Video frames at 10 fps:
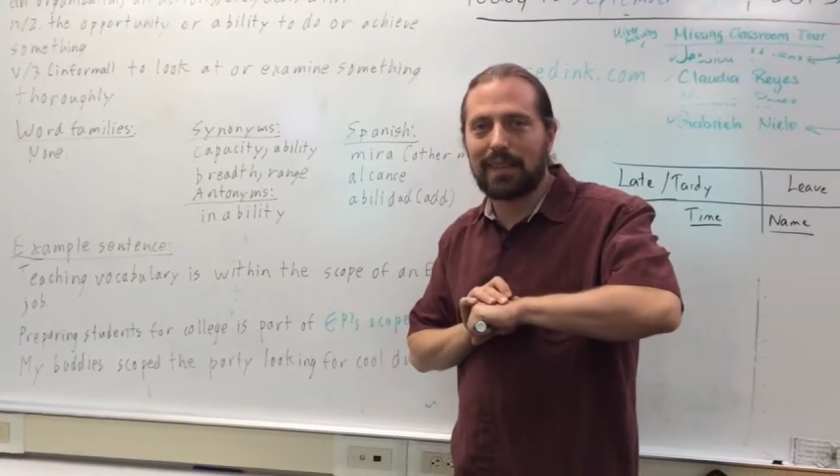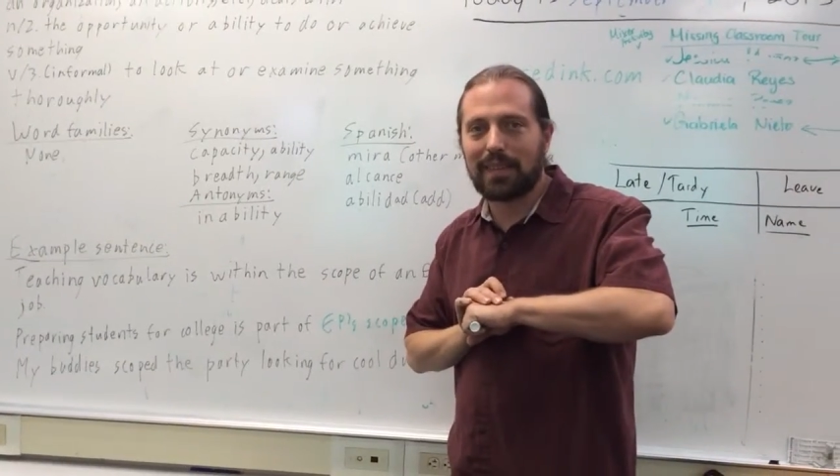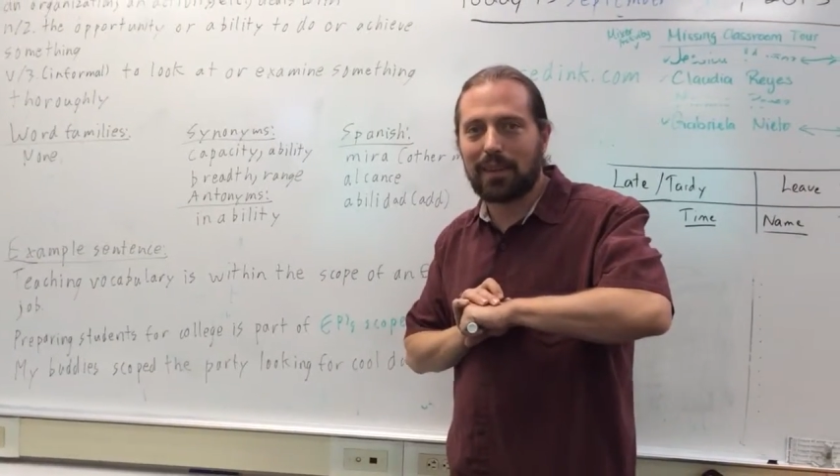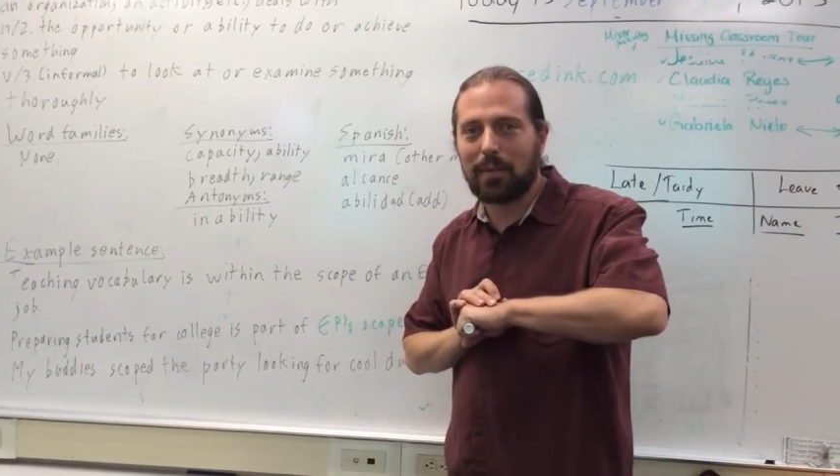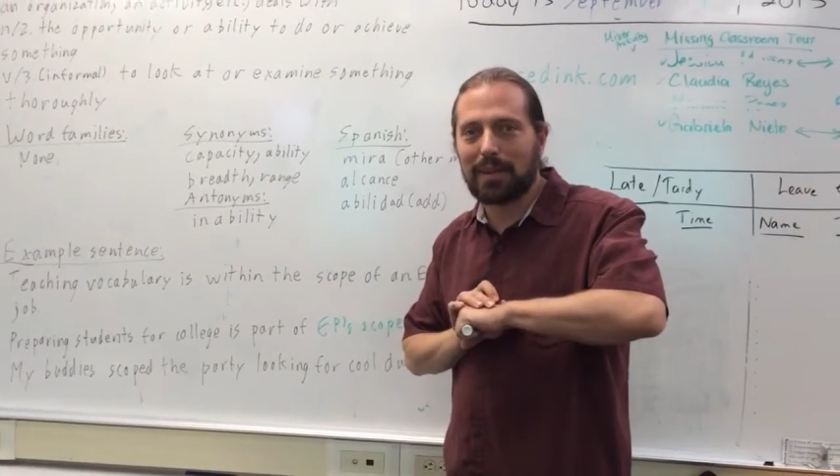
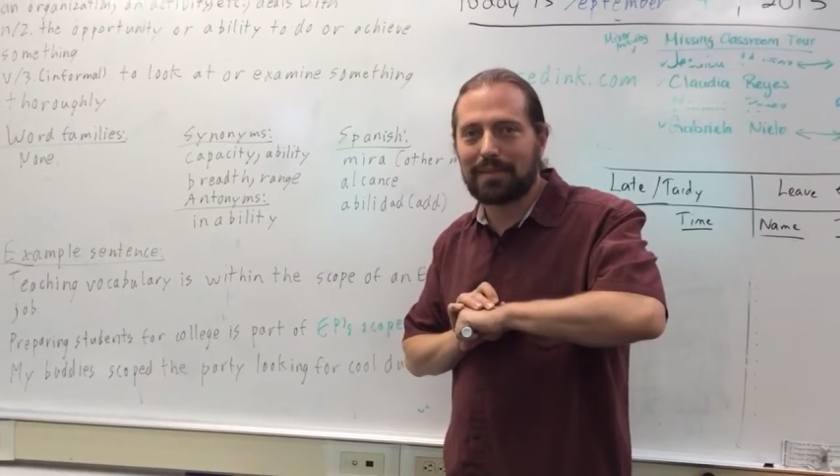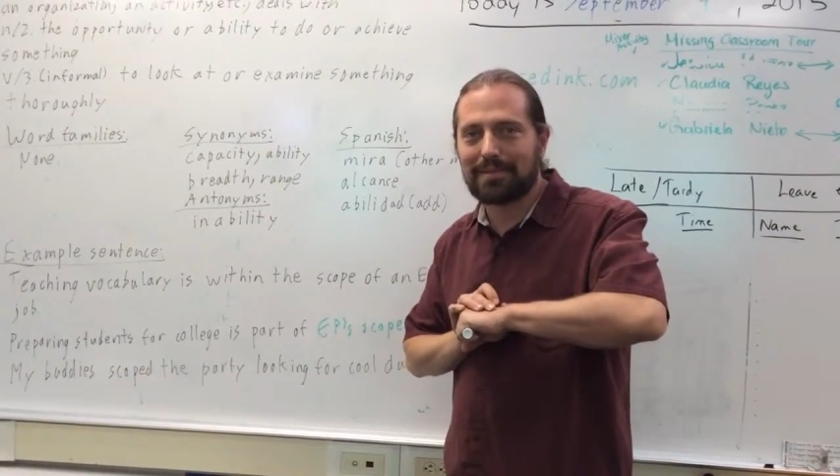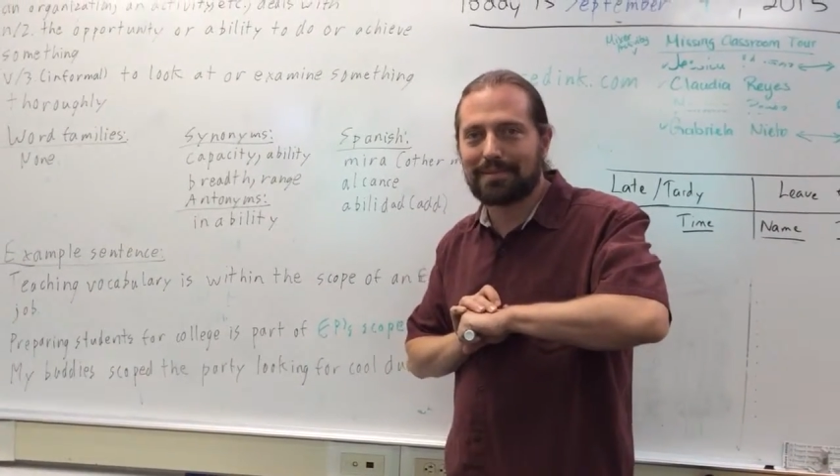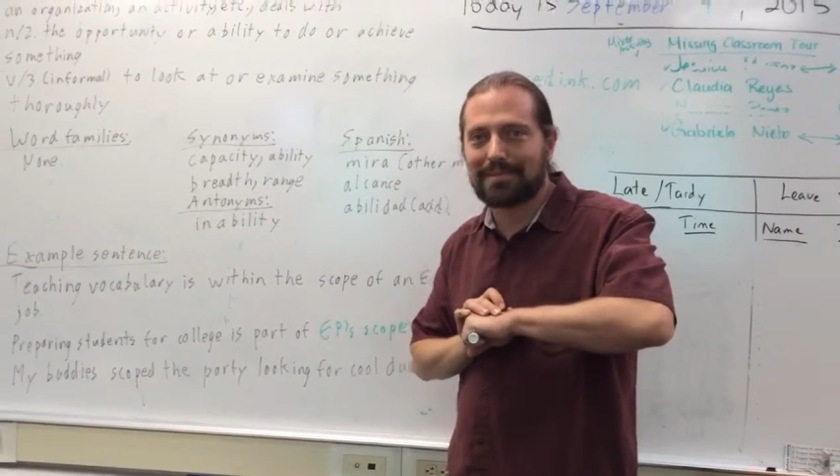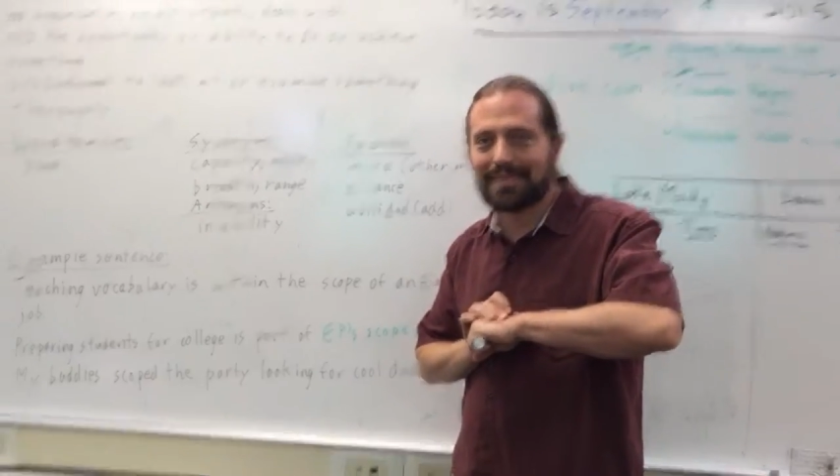installment.
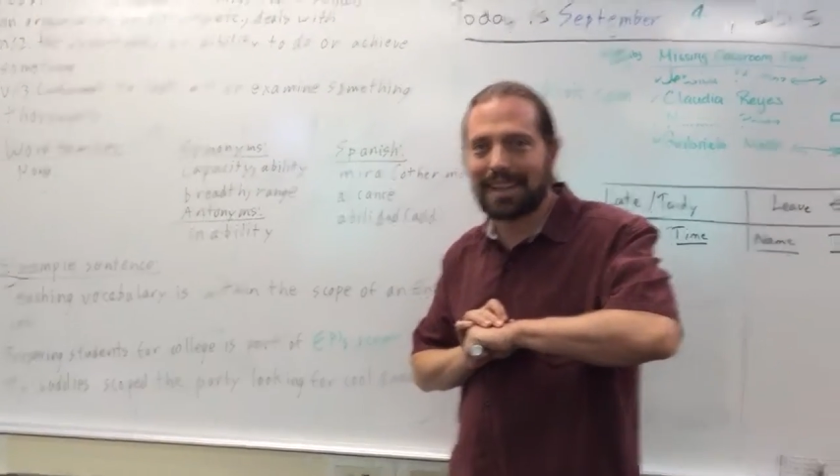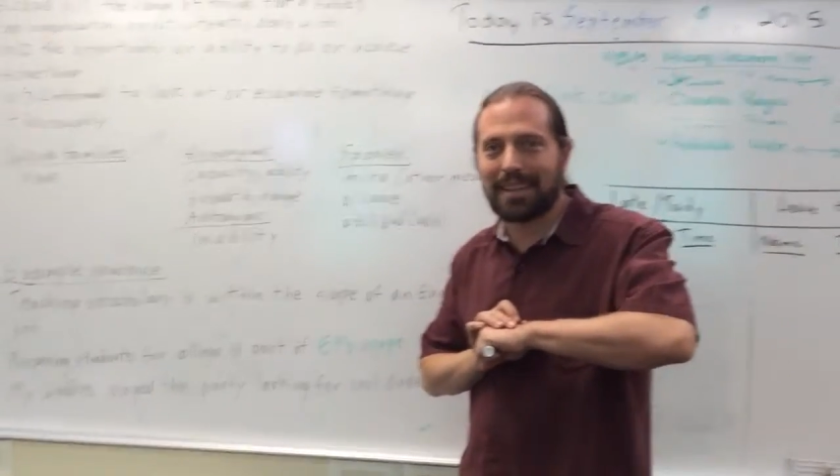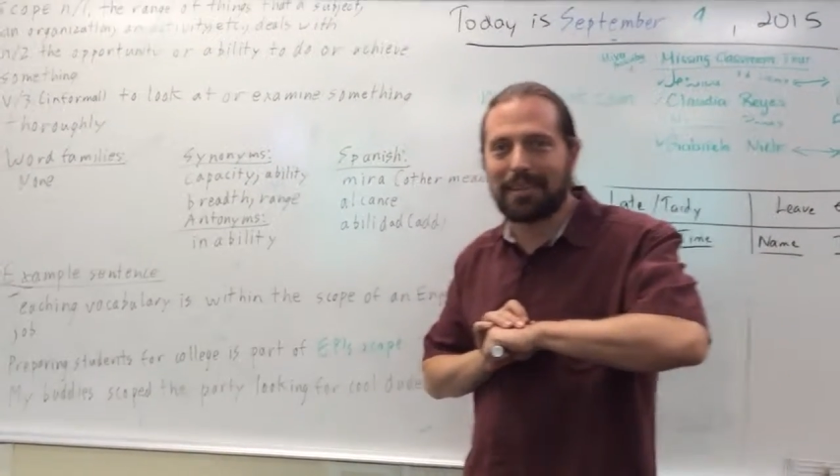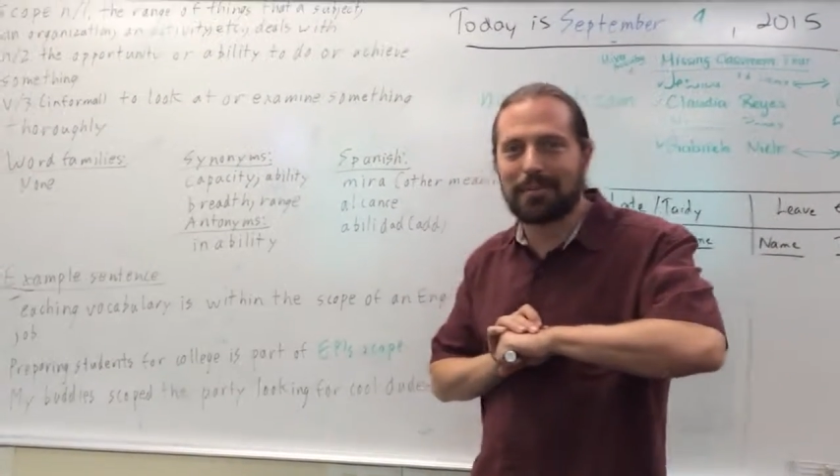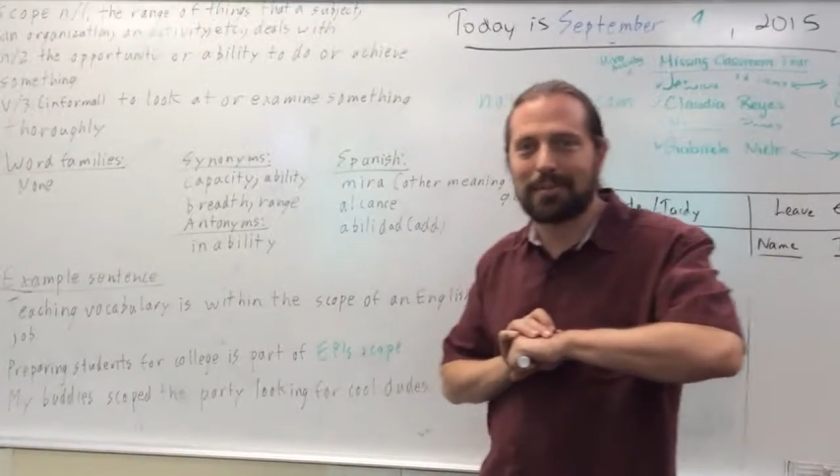
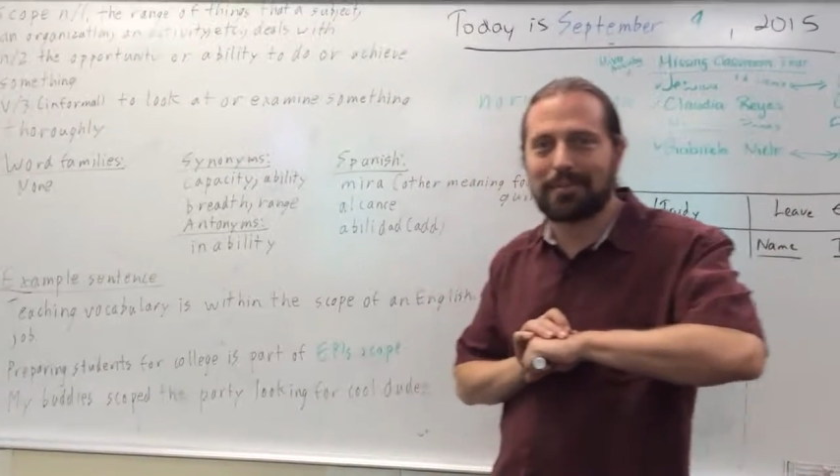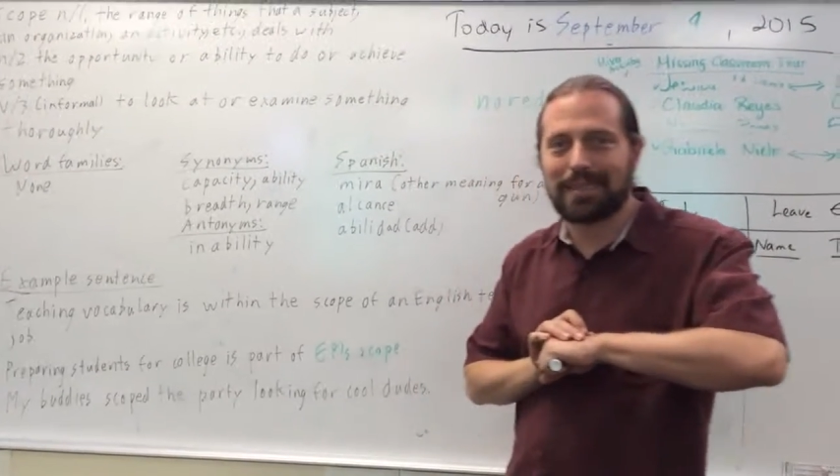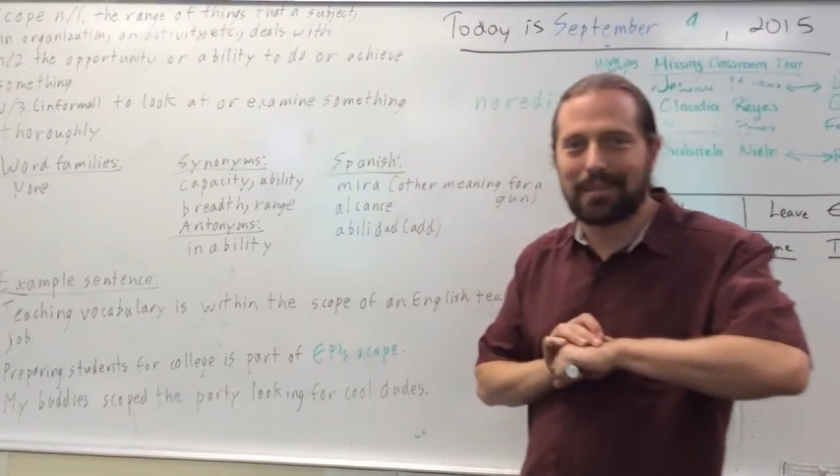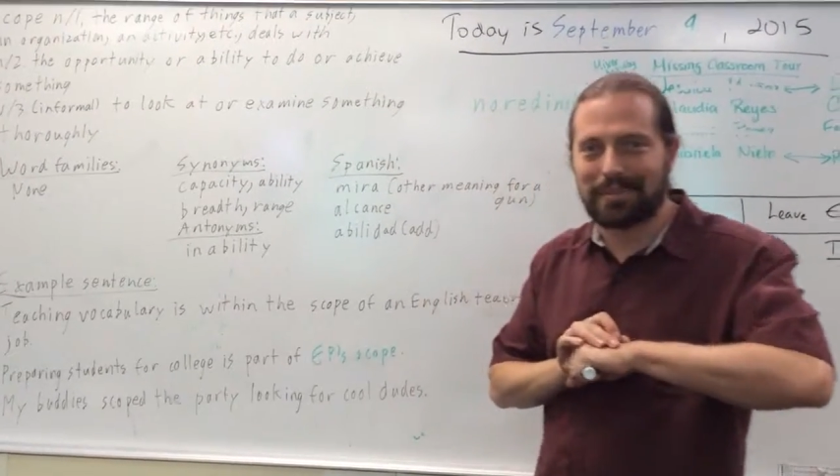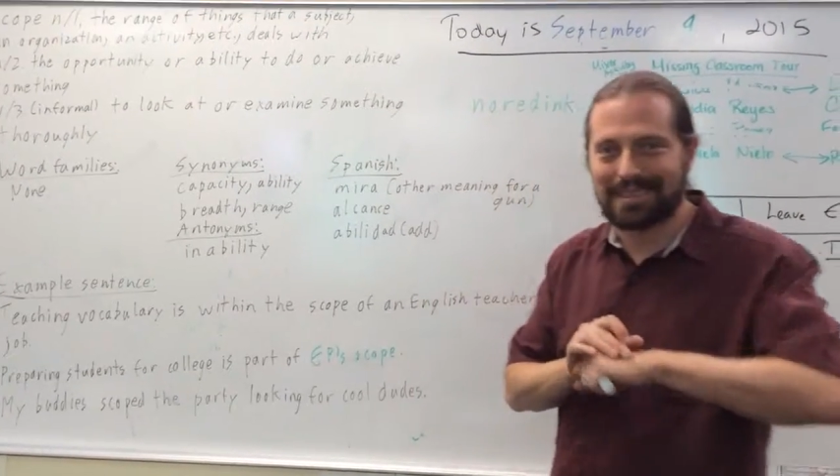Thank you for
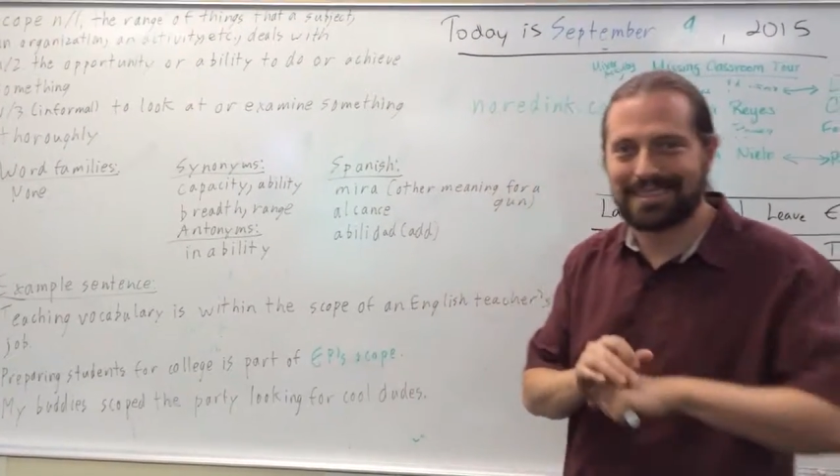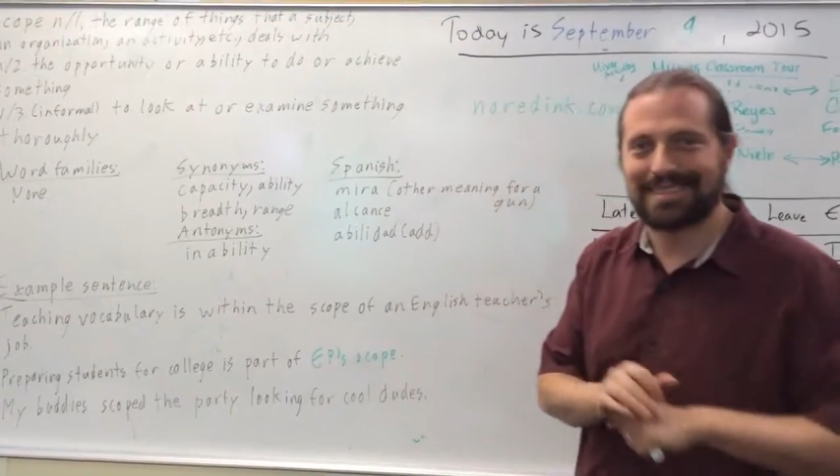helping.